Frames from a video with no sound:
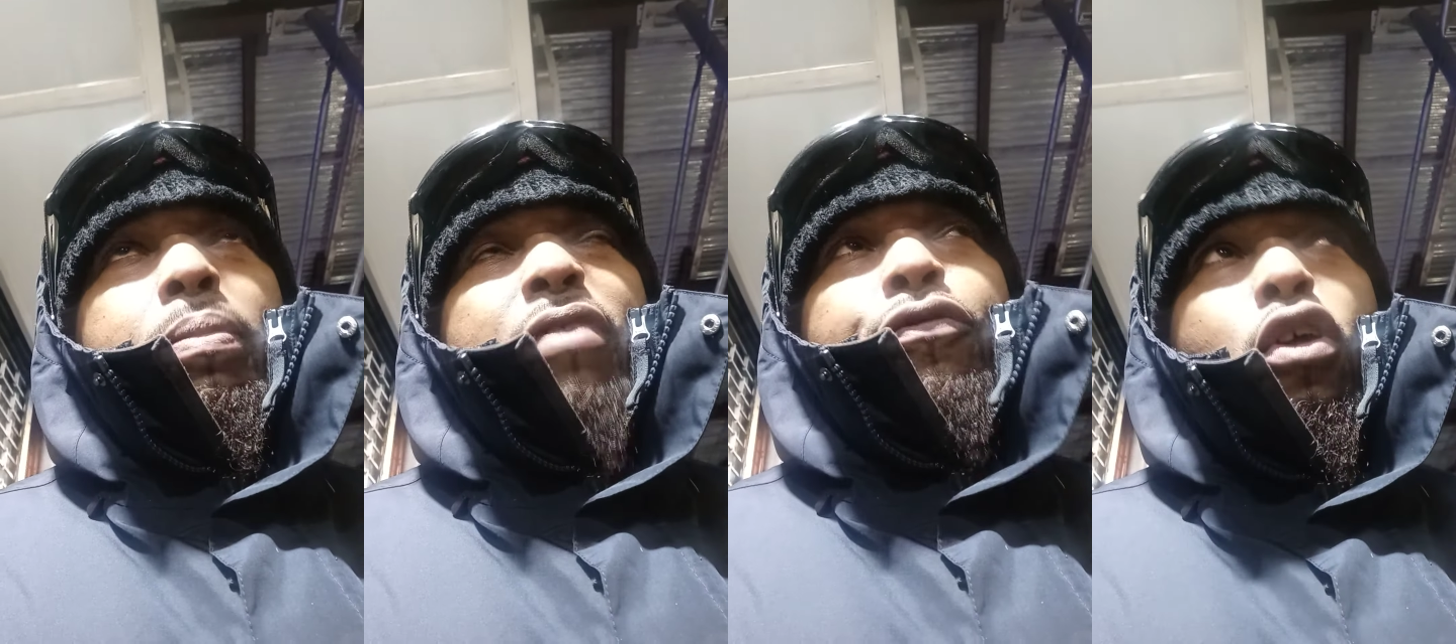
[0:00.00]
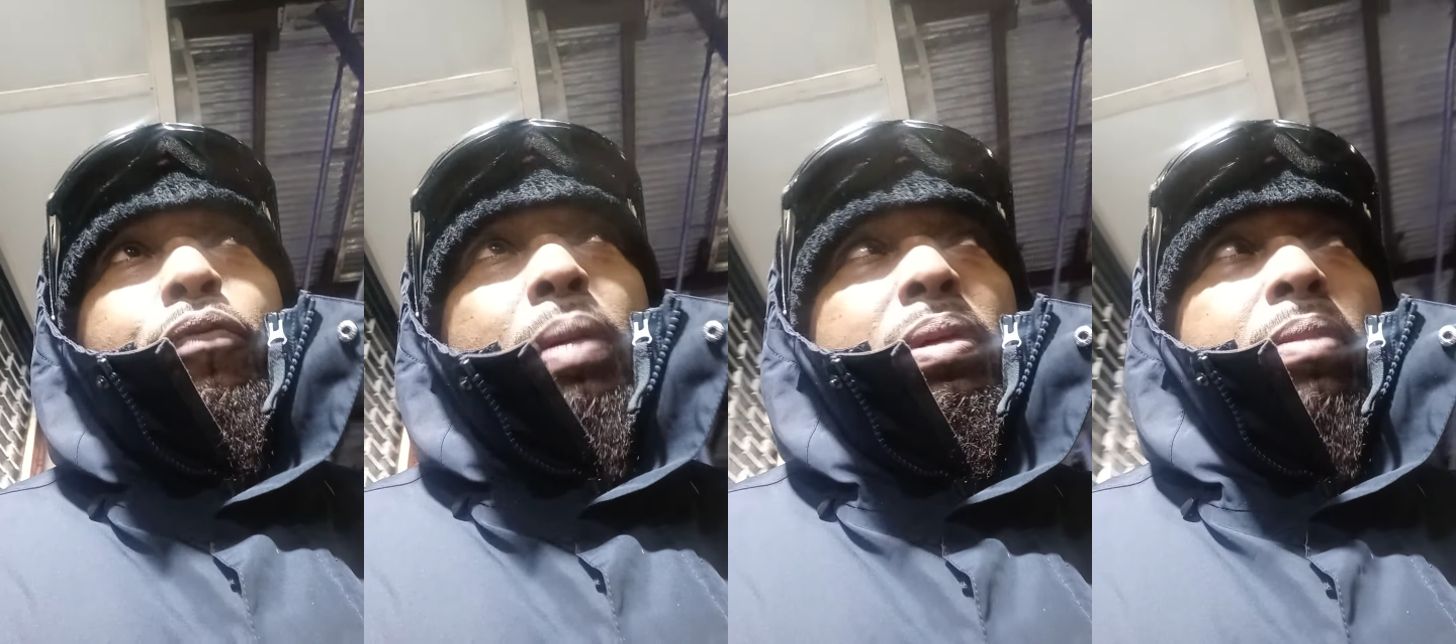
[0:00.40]
and my
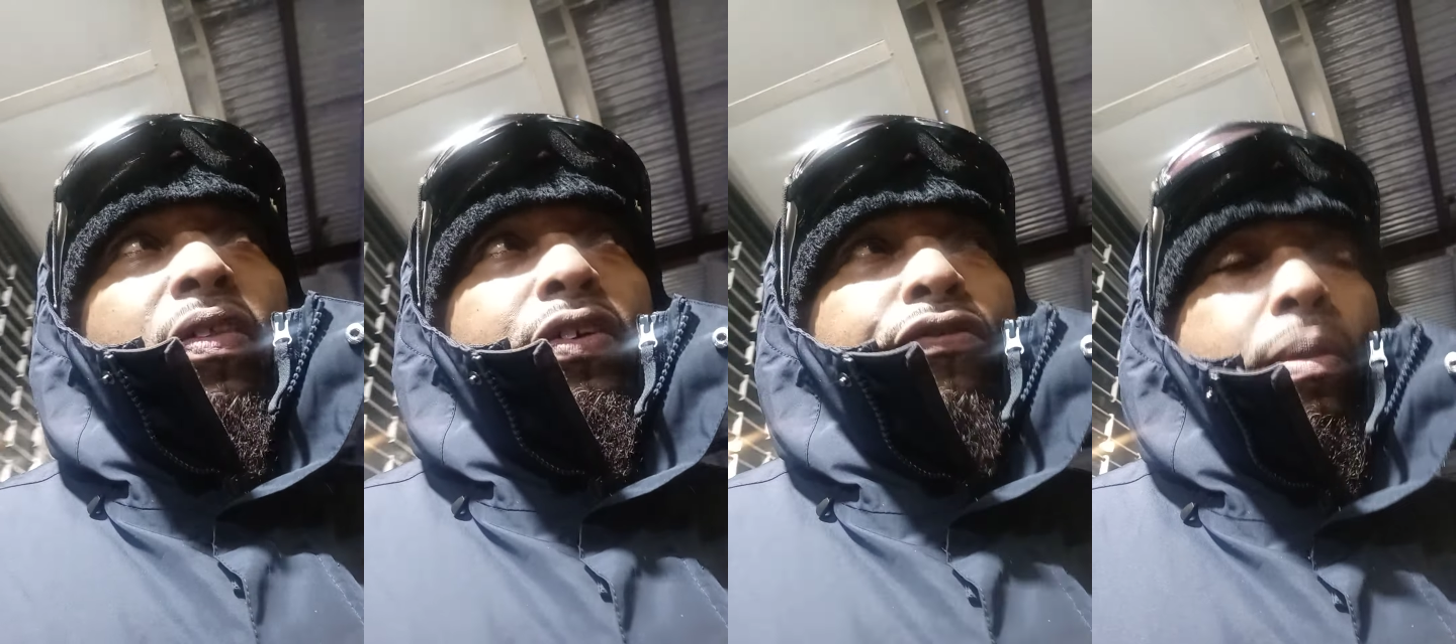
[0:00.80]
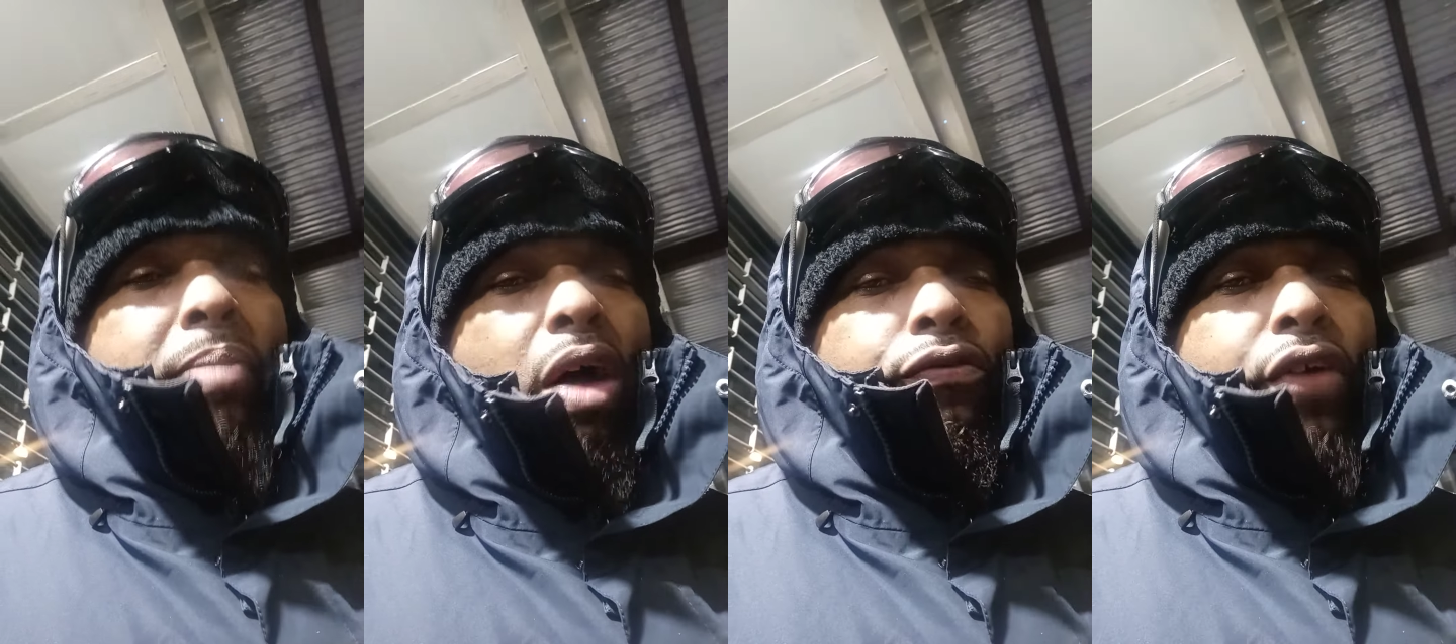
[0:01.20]
fourth baby mother is from
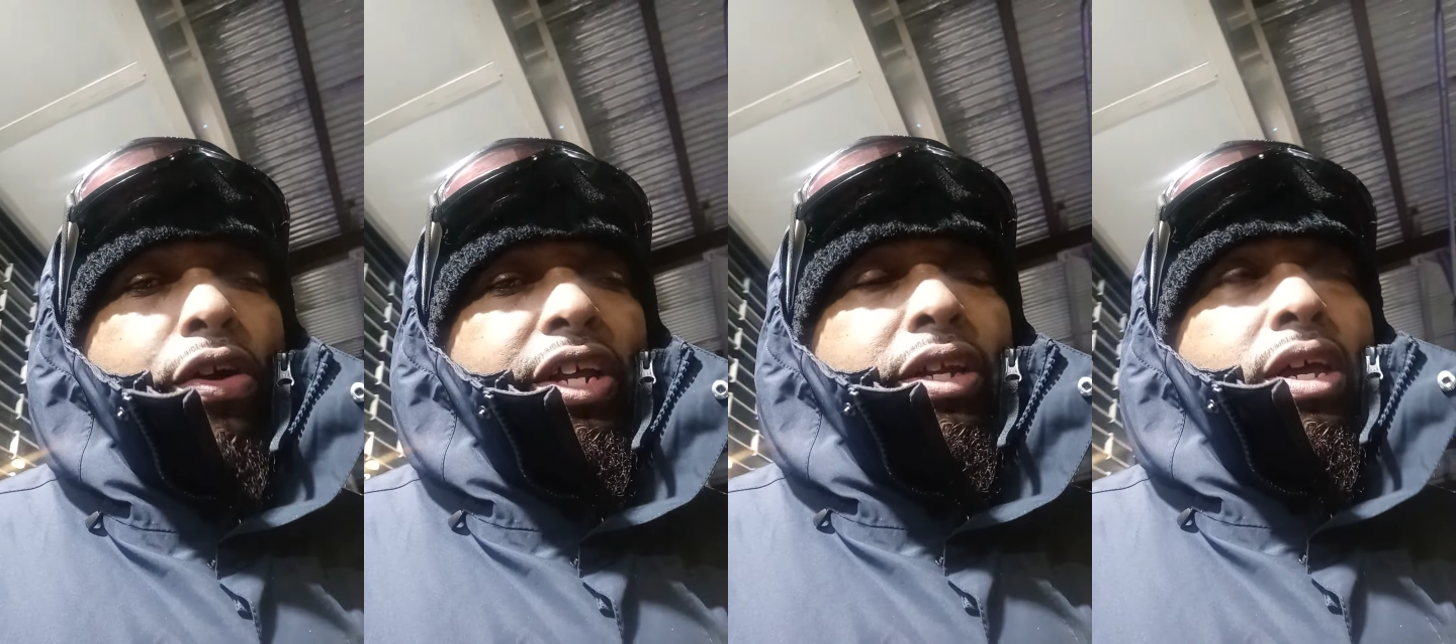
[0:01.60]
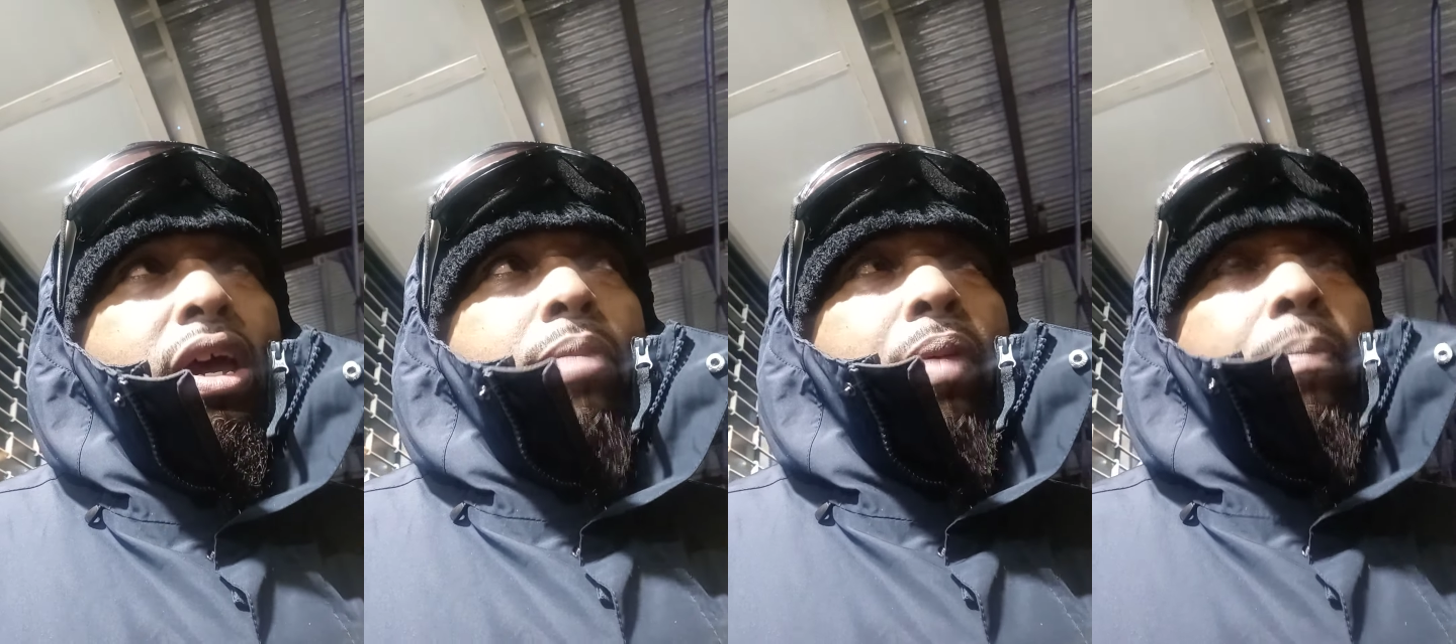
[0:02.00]
Mount Vernon.
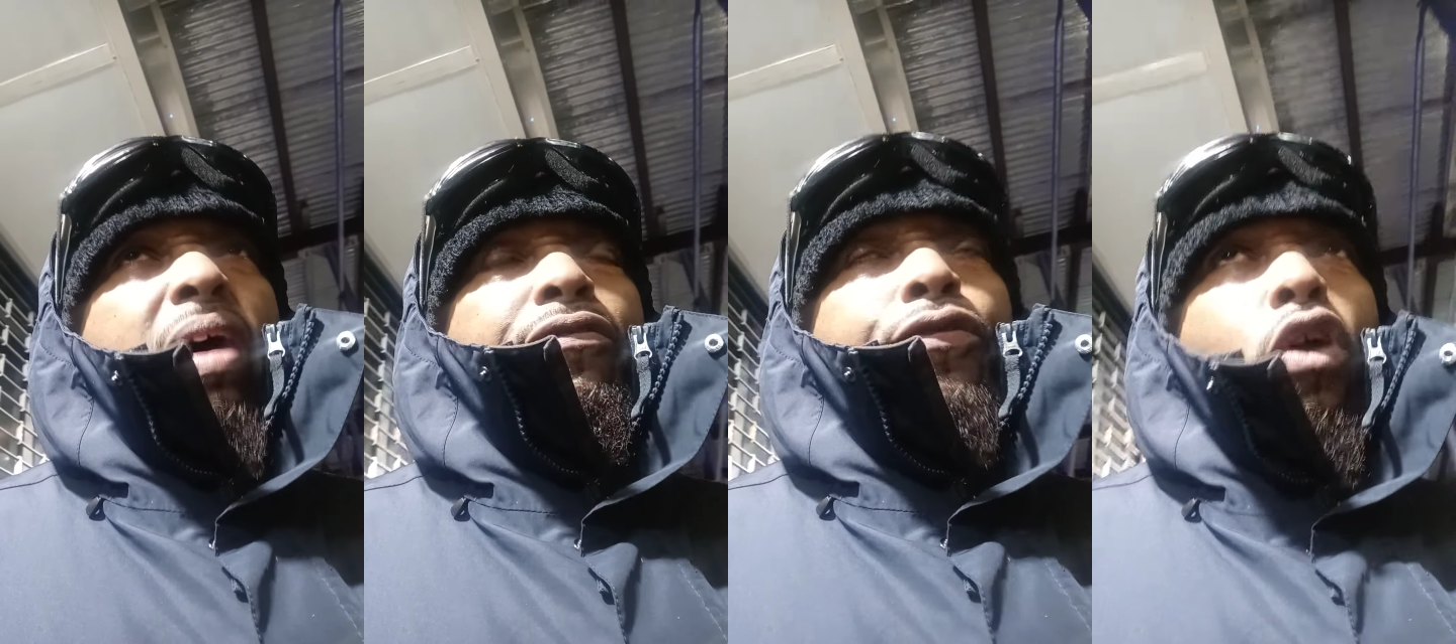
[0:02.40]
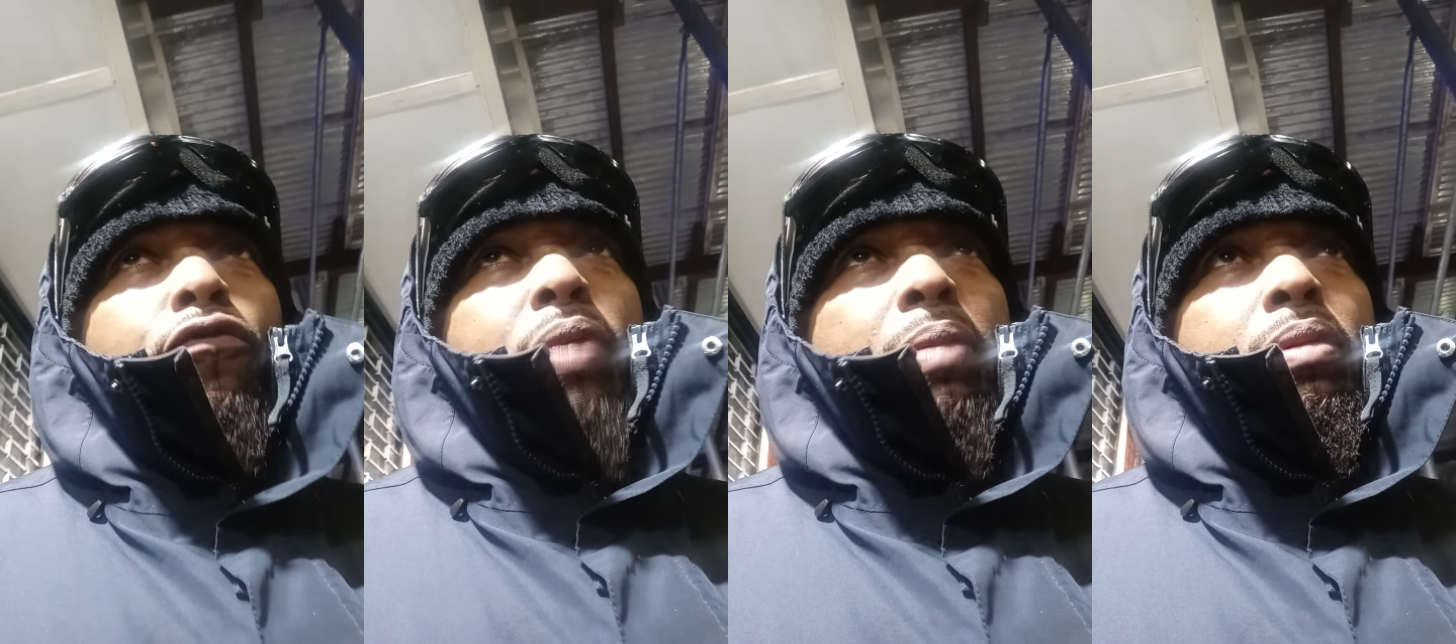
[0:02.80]
But my
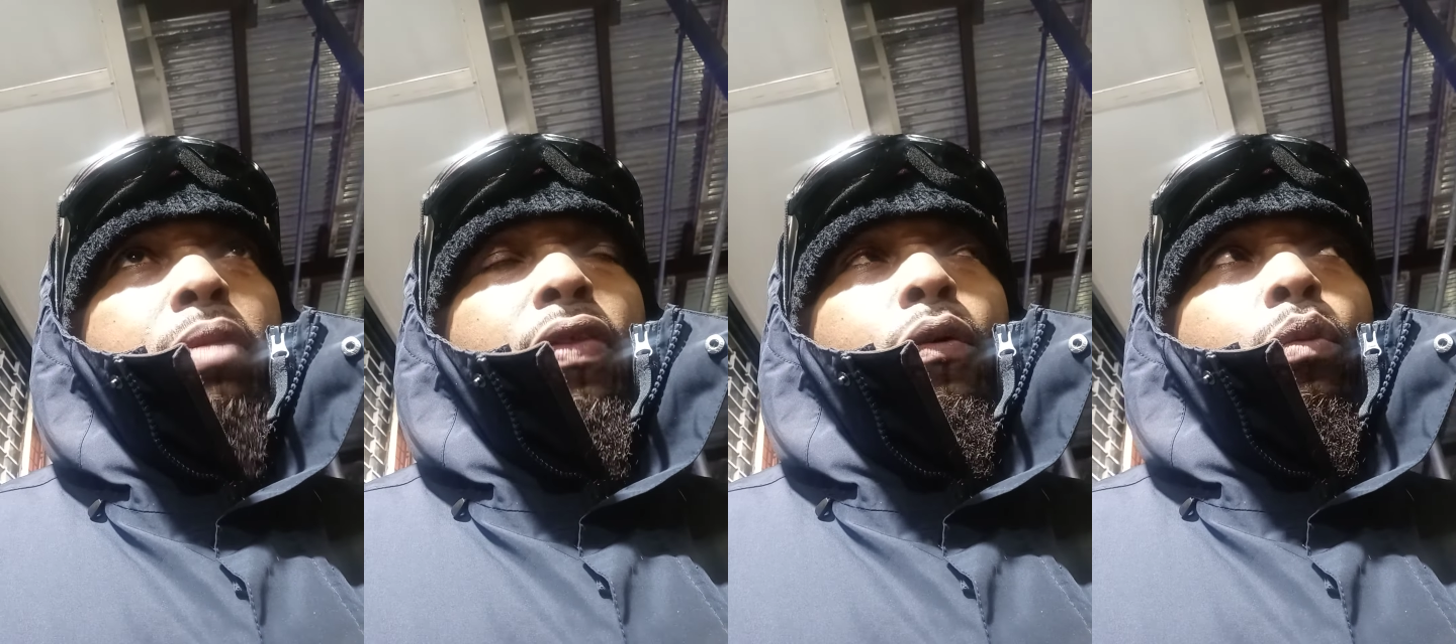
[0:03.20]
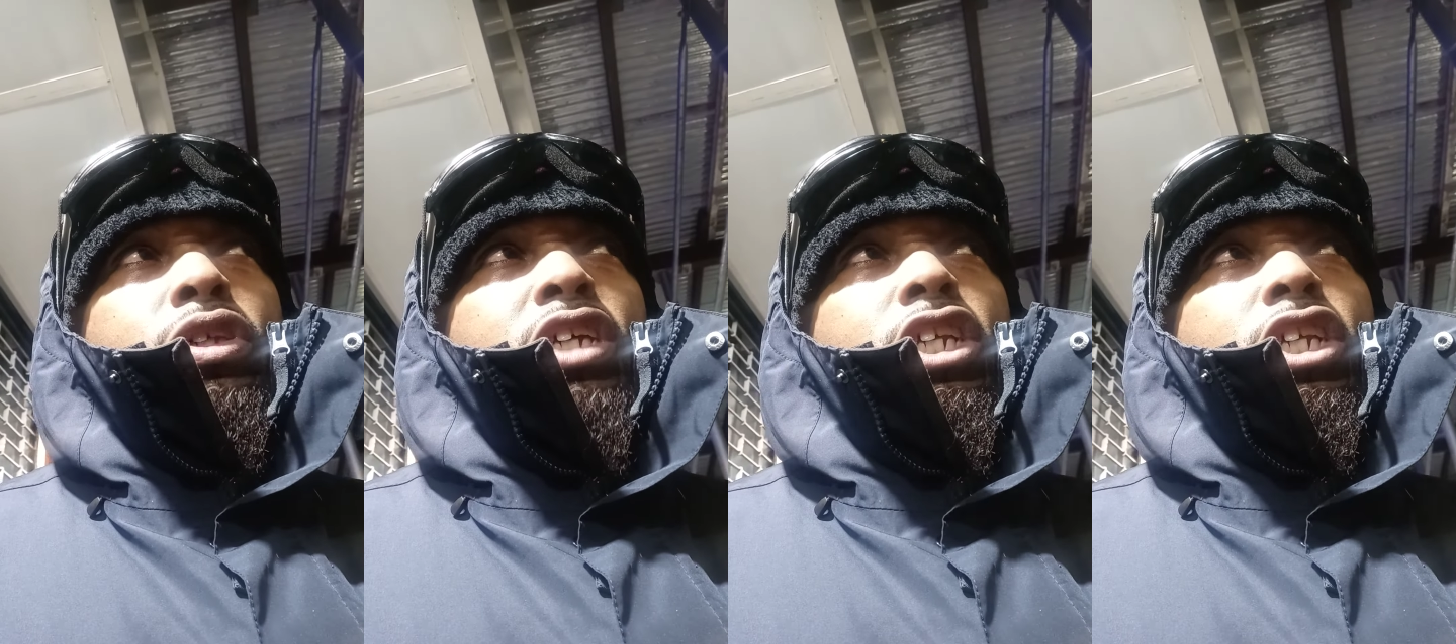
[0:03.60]
fourth baby mother was